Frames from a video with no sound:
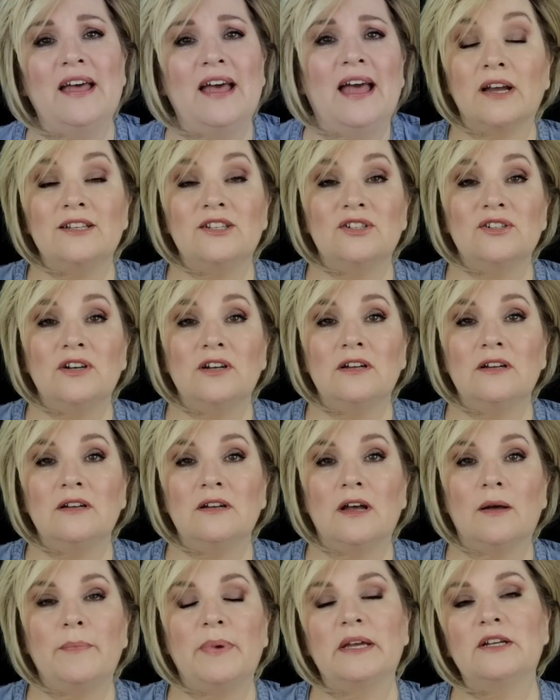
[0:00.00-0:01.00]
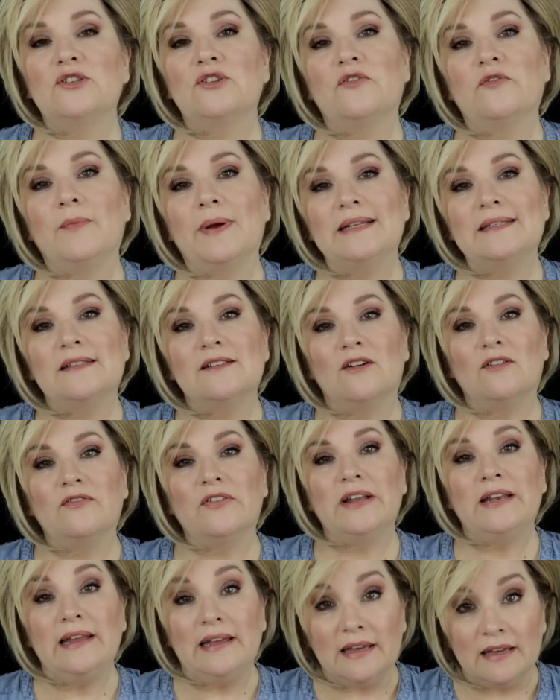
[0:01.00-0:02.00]
I took a, a picture of myself
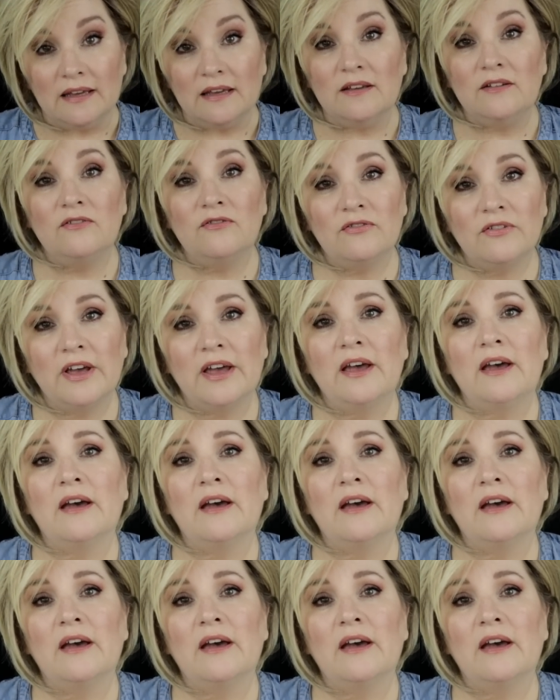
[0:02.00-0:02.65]
in Eve,